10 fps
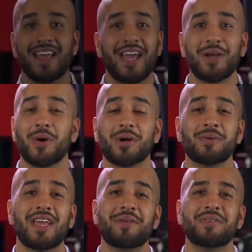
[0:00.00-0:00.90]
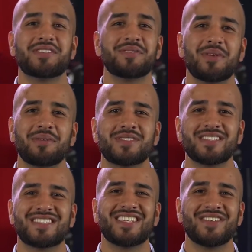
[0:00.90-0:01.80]
Hey, welcome to APC
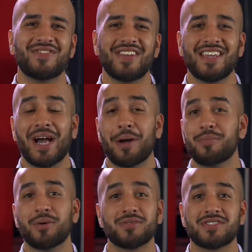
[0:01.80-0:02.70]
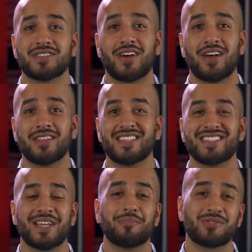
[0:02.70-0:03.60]
Brampton TV. I'm Moses Khan, the
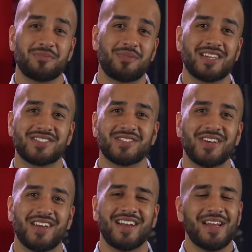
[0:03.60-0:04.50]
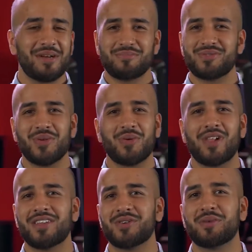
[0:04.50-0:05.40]
discipleship pastor here. I'm so
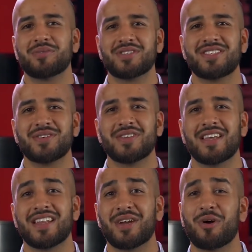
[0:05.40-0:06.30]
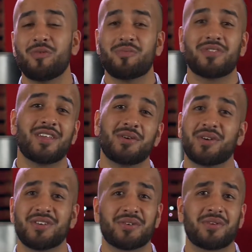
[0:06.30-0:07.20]
glad you're able to tune in. I hope that you
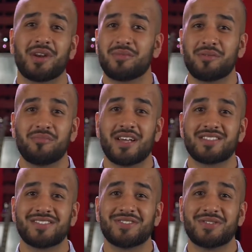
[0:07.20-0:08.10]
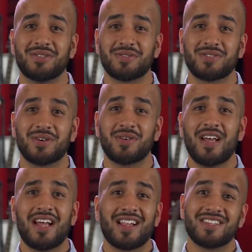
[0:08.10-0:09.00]
are incredibly blessed as you do so.
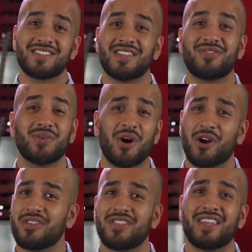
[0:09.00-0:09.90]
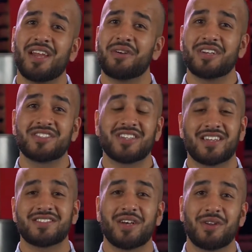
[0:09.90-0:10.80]
Listen, if you are in the area,
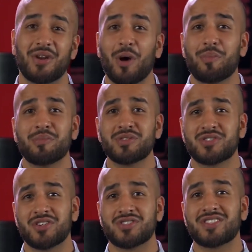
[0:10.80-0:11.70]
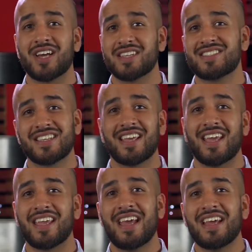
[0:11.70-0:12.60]
check us out at
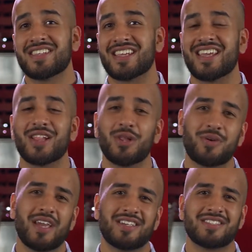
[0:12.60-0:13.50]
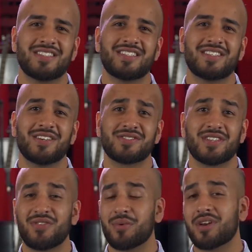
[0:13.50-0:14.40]
allpeopleschurch.ca to get location details.
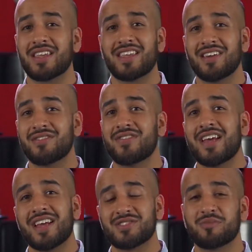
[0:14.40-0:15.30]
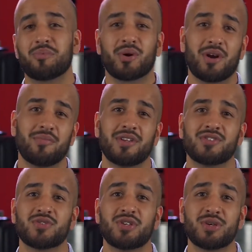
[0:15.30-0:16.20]
And if you want to give and support our
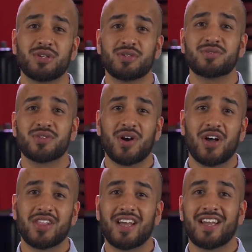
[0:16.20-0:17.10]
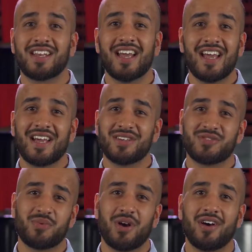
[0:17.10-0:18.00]
ministry, you can do so online
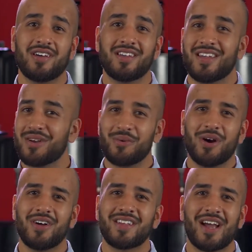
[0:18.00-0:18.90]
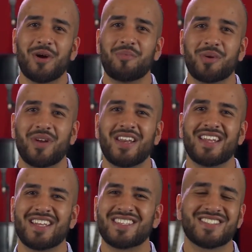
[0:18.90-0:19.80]
as well. Well, I hope you're
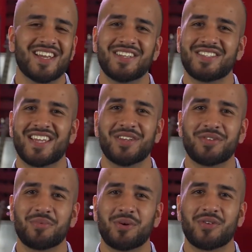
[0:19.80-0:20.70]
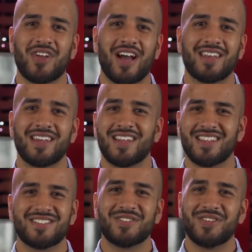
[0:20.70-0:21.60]
ready and excited to get into the Word of God.
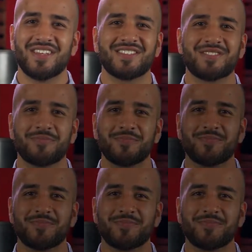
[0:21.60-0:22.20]
Let's do this.